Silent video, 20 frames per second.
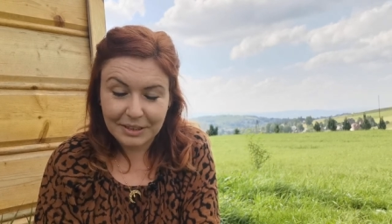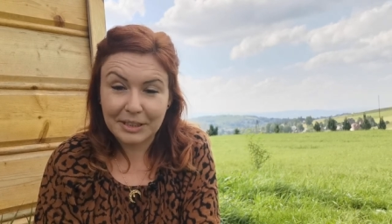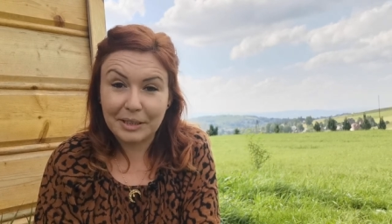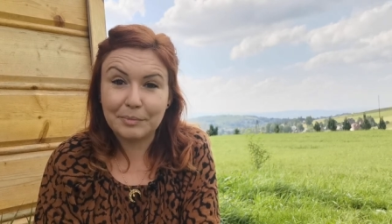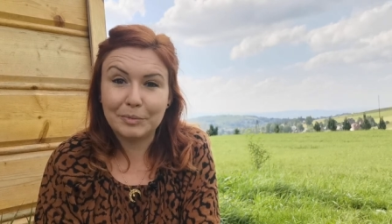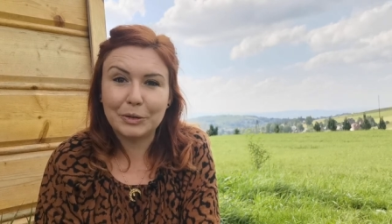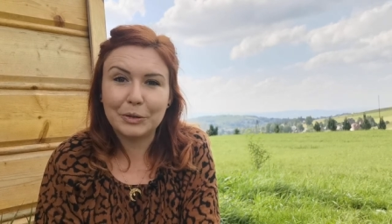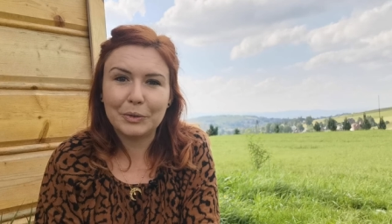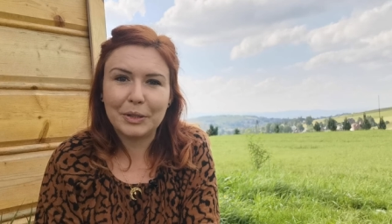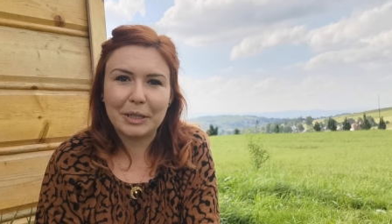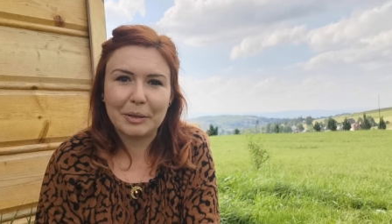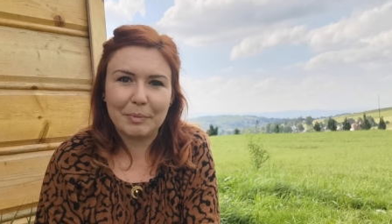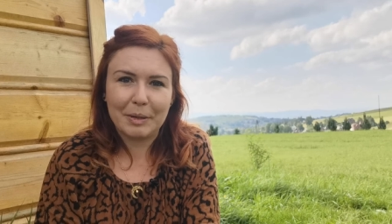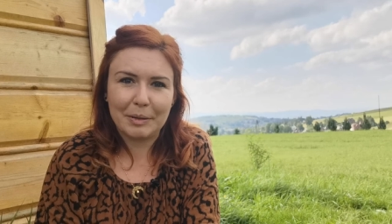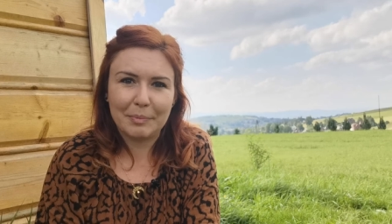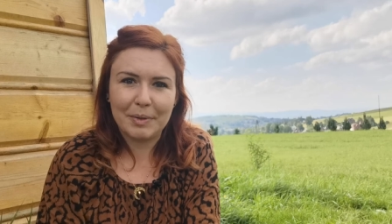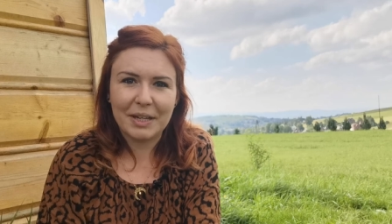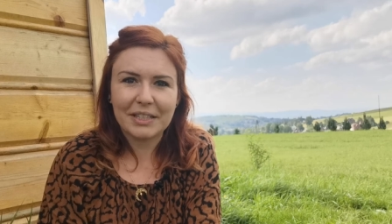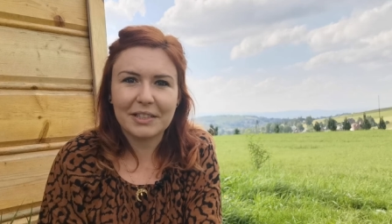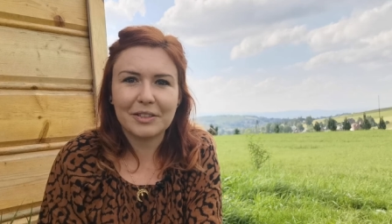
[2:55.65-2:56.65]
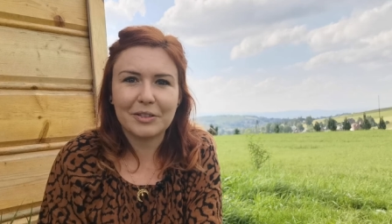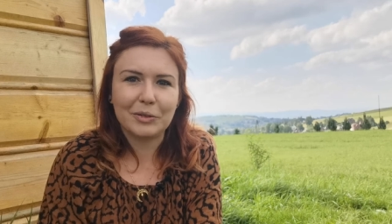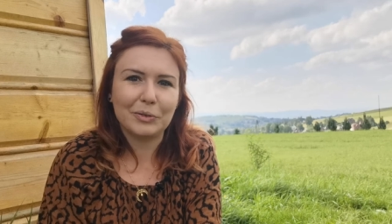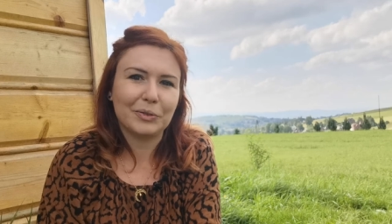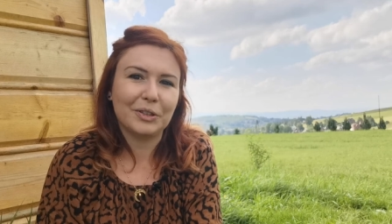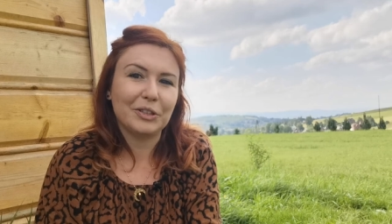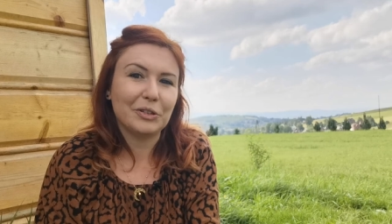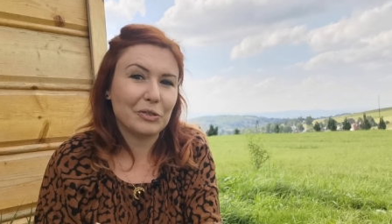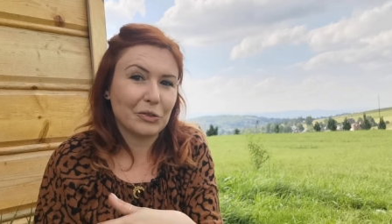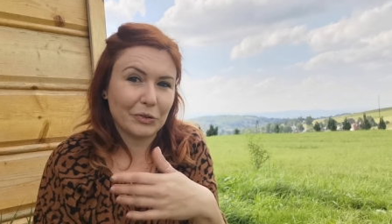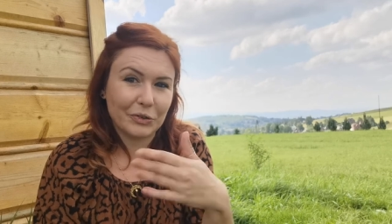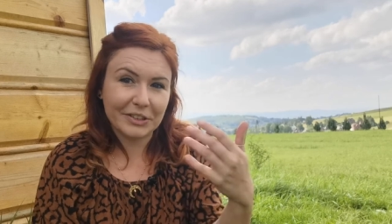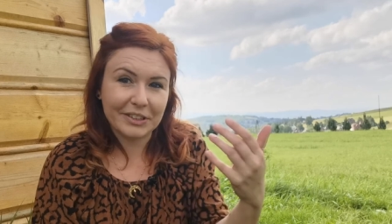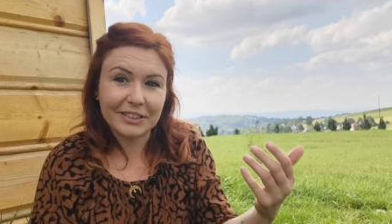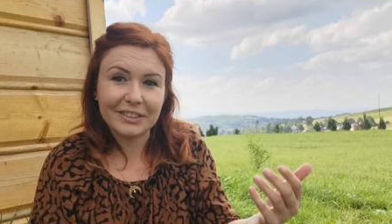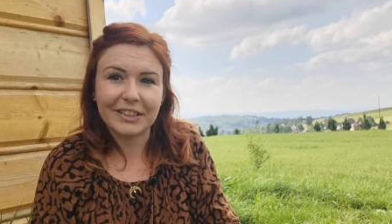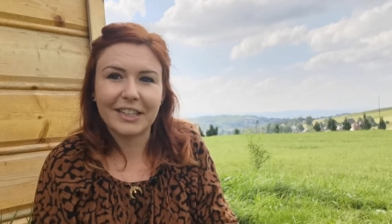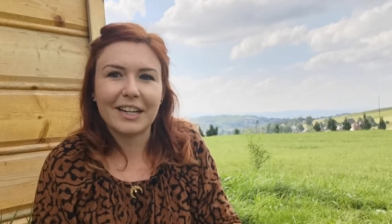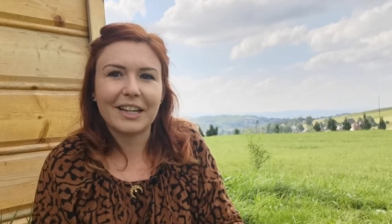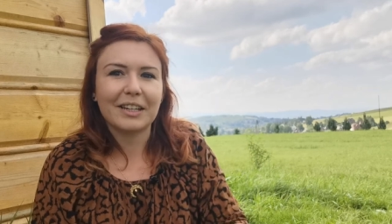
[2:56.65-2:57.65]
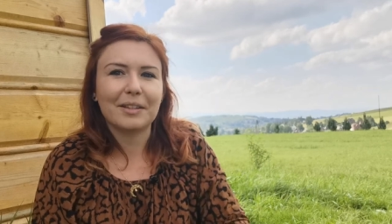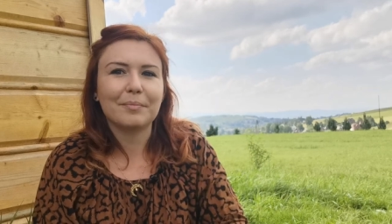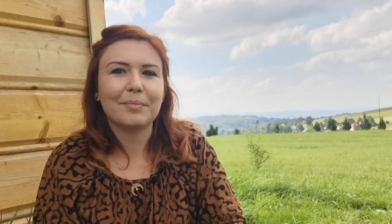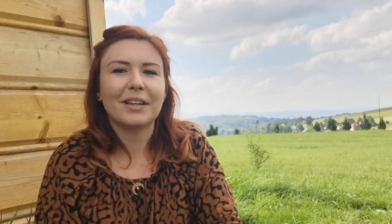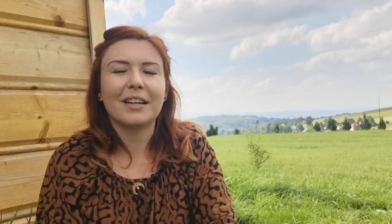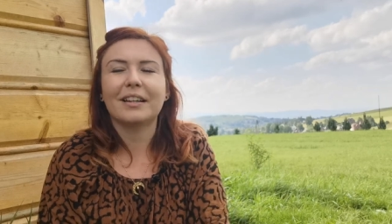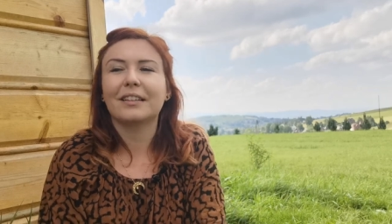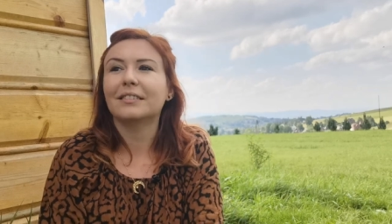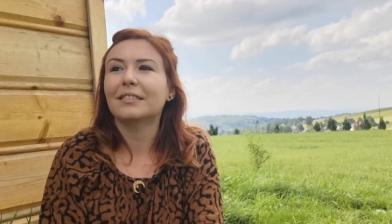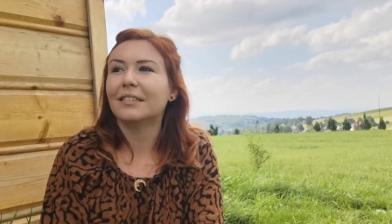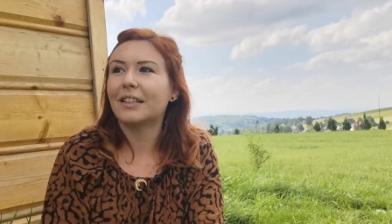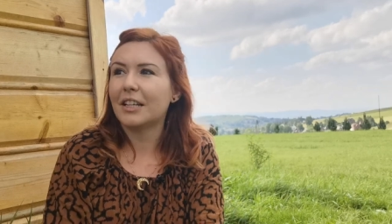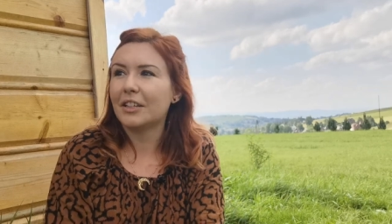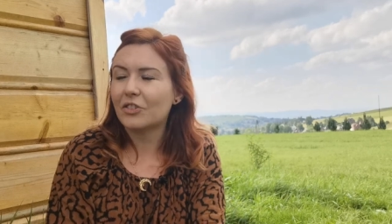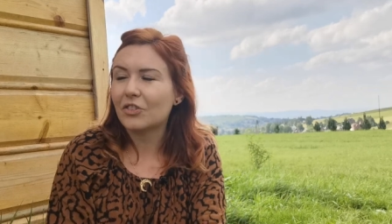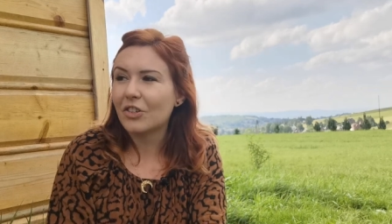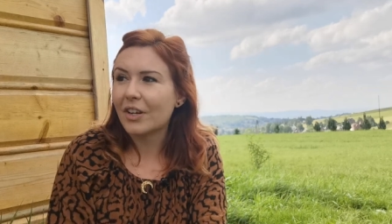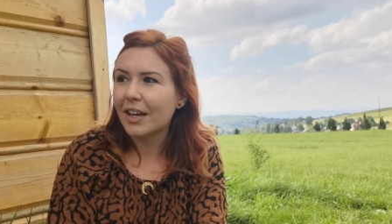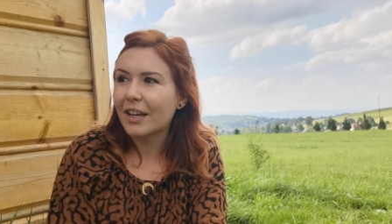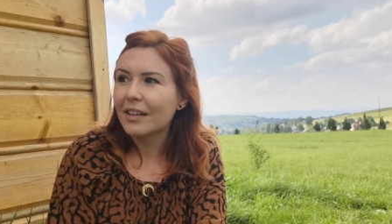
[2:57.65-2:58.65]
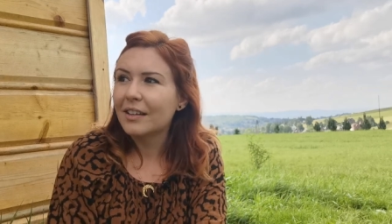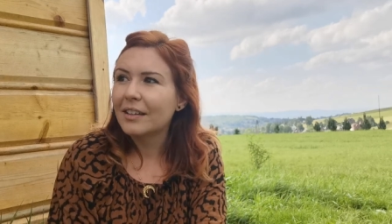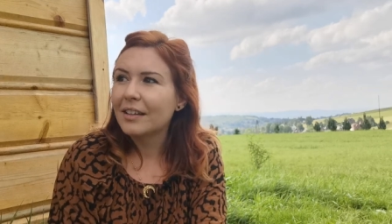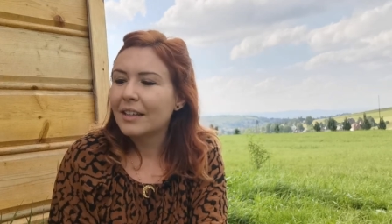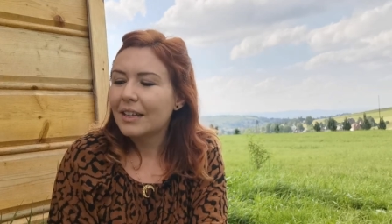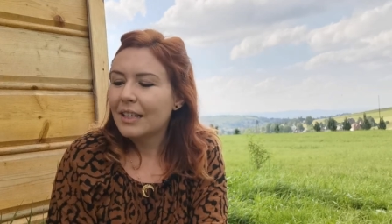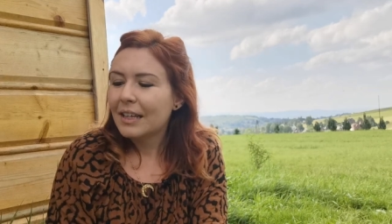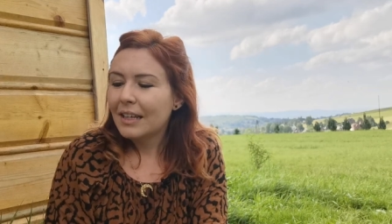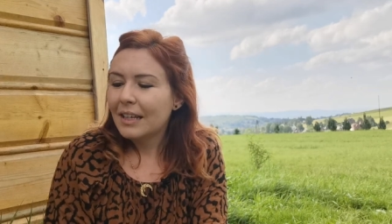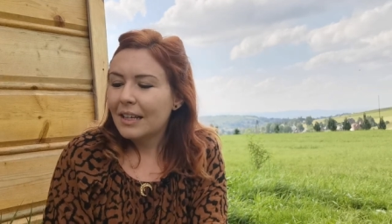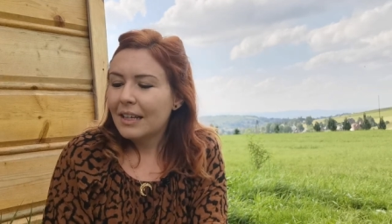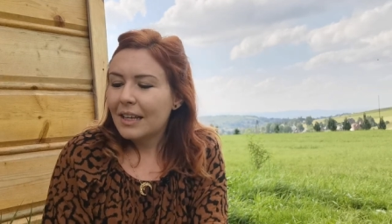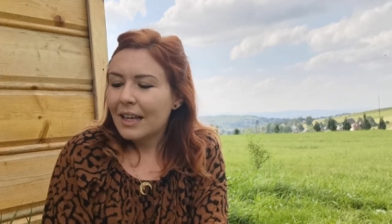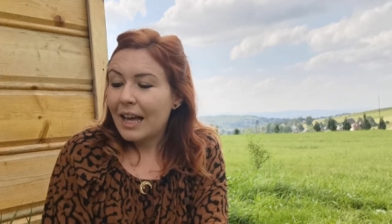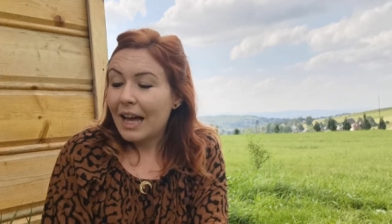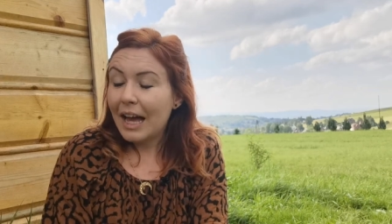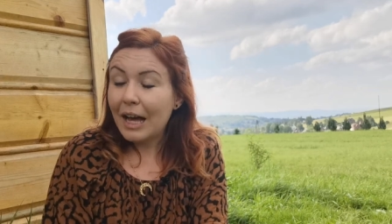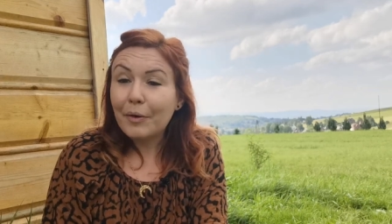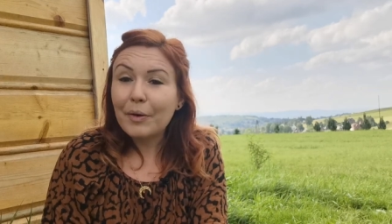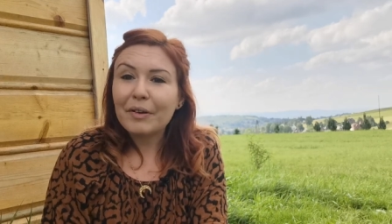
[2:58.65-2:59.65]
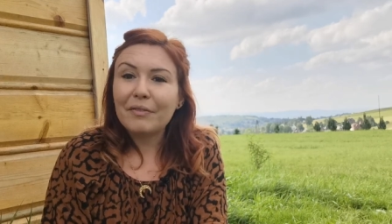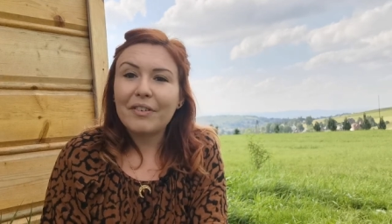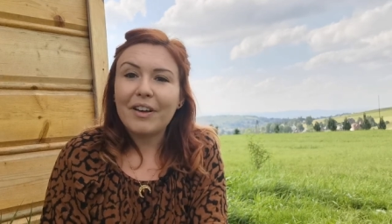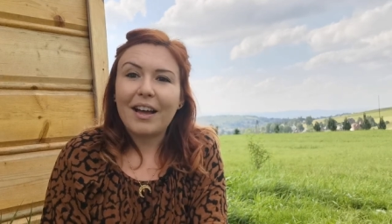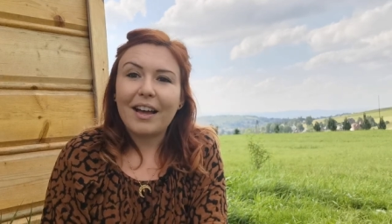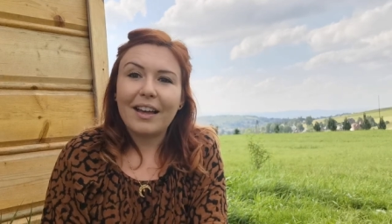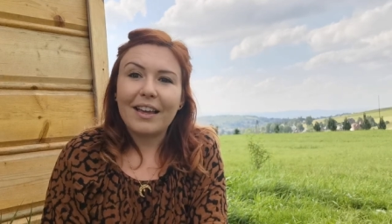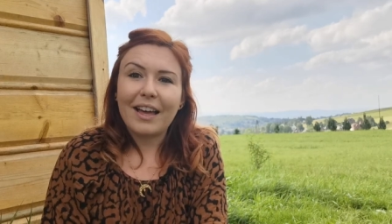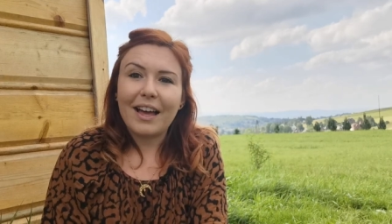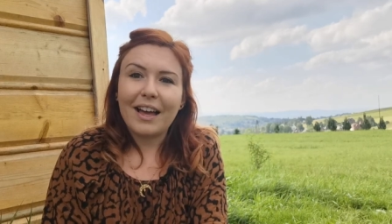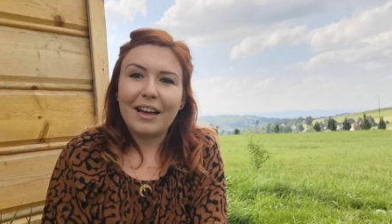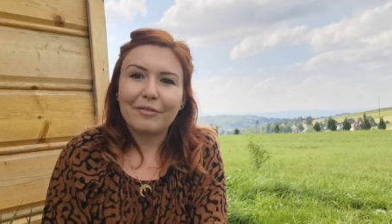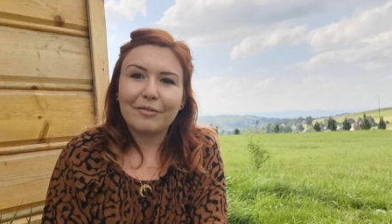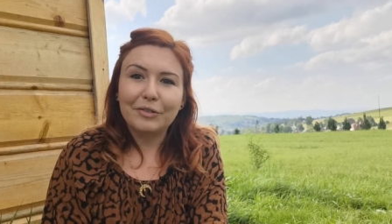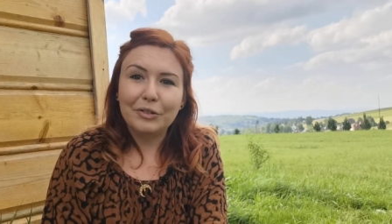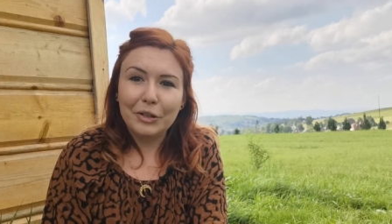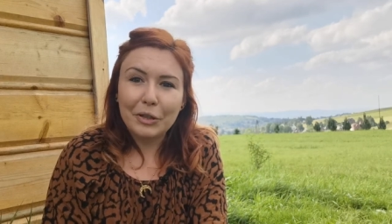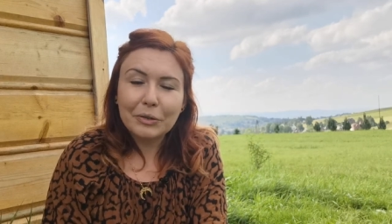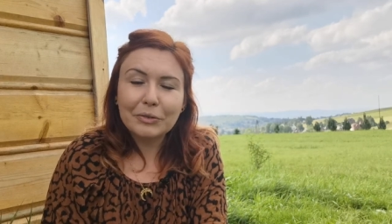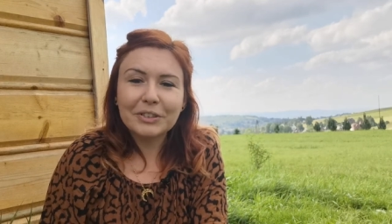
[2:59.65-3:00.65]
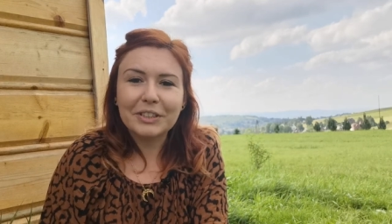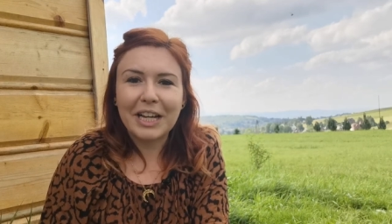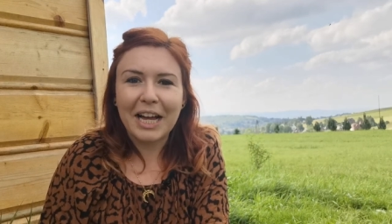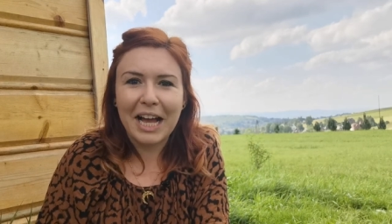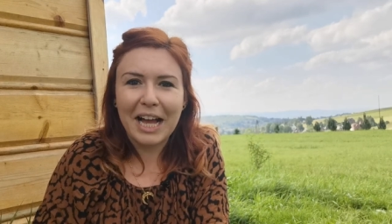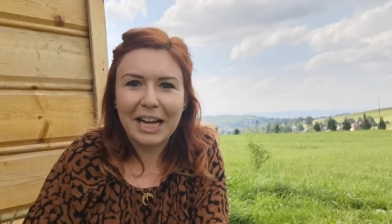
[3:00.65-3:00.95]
but I'm doing my best to enjoy the time and nature however I have no